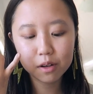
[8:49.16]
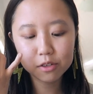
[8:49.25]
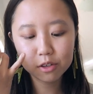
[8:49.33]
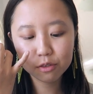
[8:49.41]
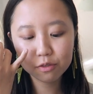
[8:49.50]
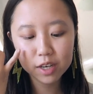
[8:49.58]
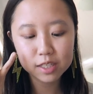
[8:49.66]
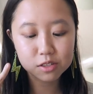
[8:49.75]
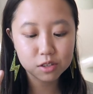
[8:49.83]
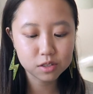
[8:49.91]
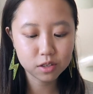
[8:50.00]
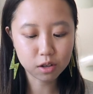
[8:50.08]
on your face
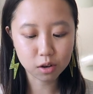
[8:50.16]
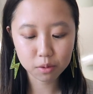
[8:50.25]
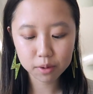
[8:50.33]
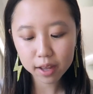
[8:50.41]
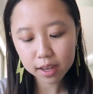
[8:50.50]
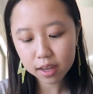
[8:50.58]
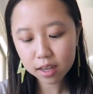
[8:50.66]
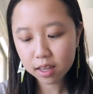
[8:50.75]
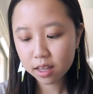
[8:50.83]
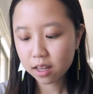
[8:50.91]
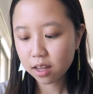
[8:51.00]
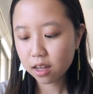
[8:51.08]
goes a long way.
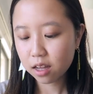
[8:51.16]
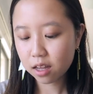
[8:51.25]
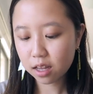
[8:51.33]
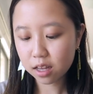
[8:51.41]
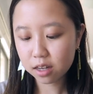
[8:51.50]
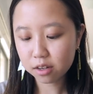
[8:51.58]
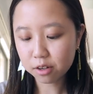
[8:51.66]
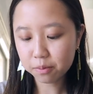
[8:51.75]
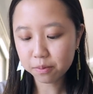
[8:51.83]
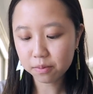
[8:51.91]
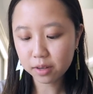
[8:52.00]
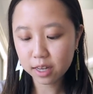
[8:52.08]

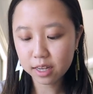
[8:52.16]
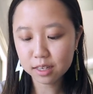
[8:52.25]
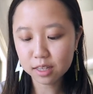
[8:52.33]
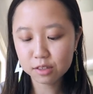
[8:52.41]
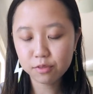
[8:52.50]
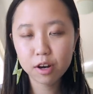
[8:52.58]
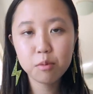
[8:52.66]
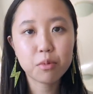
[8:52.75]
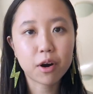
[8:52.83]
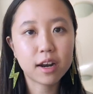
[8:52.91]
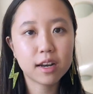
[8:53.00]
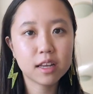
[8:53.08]
Um, and it's very
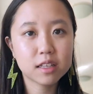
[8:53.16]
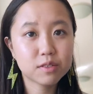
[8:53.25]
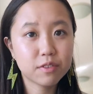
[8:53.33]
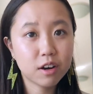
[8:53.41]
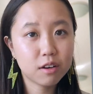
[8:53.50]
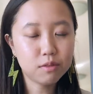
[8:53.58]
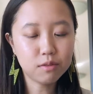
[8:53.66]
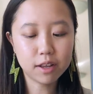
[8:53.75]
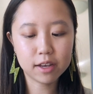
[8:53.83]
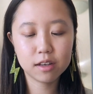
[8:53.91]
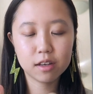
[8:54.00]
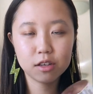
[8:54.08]
brightening. It's very
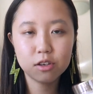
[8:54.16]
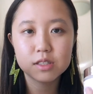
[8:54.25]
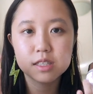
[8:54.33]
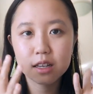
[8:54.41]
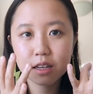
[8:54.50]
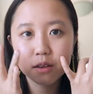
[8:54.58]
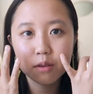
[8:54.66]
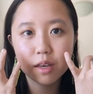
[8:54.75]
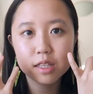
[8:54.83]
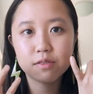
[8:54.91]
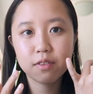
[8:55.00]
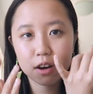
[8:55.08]
like your skin
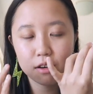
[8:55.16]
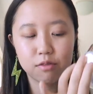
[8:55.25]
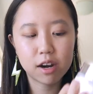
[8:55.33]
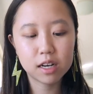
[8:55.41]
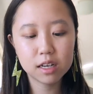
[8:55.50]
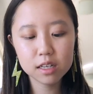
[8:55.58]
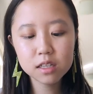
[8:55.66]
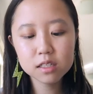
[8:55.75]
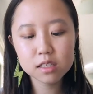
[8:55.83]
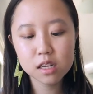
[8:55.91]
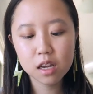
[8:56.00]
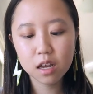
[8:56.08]
gets very
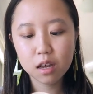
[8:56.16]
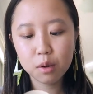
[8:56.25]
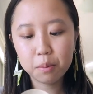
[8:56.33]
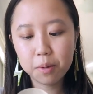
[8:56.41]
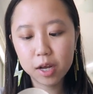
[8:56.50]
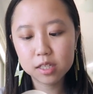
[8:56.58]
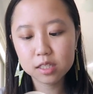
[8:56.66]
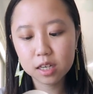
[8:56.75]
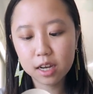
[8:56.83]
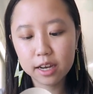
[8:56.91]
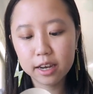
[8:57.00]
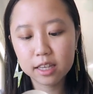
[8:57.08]
radiant. But
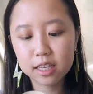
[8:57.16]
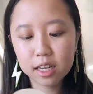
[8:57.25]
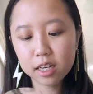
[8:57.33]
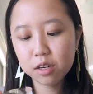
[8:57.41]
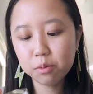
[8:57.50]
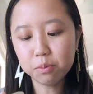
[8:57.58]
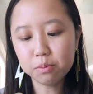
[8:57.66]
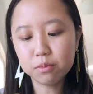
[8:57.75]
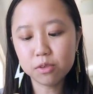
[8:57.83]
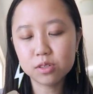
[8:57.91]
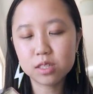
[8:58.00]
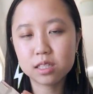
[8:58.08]
I think I need to
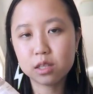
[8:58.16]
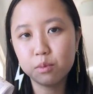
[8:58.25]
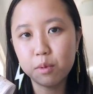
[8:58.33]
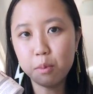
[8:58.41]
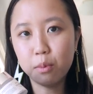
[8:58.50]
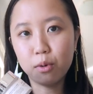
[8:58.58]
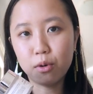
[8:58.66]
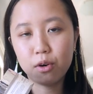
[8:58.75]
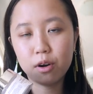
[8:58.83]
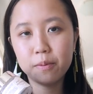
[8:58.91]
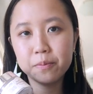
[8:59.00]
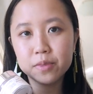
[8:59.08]
use this a little bit
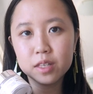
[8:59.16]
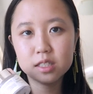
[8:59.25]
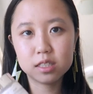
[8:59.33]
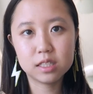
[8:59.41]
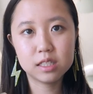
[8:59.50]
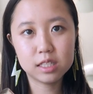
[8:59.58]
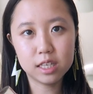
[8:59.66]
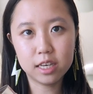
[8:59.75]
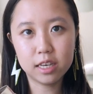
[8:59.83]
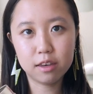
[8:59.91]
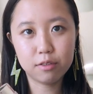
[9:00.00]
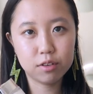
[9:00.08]
more just to
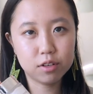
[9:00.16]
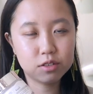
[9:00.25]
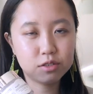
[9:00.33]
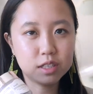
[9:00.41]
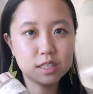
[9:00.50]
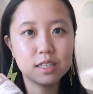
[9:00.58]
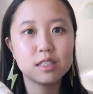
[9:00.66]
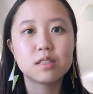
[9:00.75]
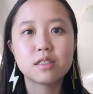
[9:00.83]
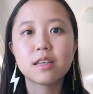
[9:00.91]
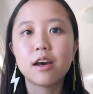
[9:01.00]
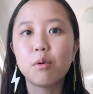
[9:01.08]
see if it really does
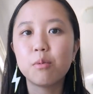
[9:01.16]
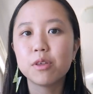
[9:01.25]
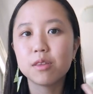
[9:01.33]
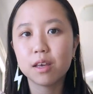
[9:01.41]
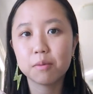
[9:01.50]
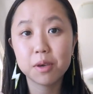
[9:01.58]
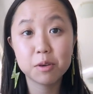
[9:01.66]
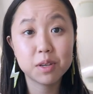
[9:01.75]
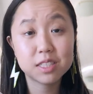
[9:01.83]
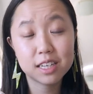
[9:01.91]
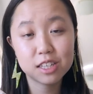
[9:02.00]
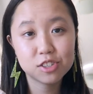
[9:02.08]
help with like
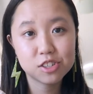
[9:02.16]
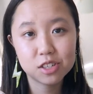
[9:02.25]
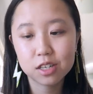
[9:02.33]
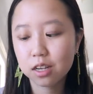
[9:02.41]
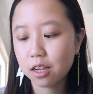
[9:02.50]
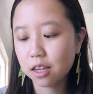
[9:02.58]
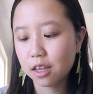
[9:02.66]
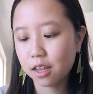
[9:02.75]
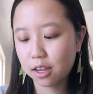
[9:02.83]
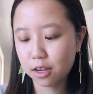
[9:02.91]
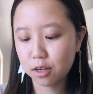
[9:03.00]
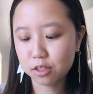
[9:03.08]
pigmentation
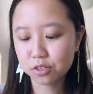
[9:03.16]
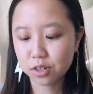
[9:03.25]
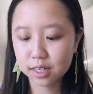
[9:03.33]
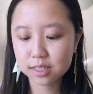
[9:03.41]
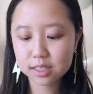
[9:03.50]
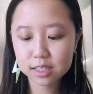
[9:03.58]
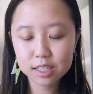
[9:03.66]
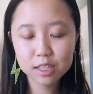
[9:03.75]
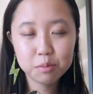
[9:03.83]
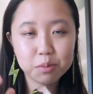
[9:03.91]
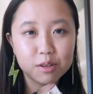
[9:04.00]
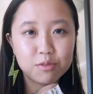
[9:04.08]
and dry
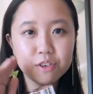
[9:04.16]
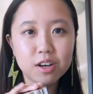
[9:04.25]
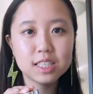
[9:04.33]
skin but if you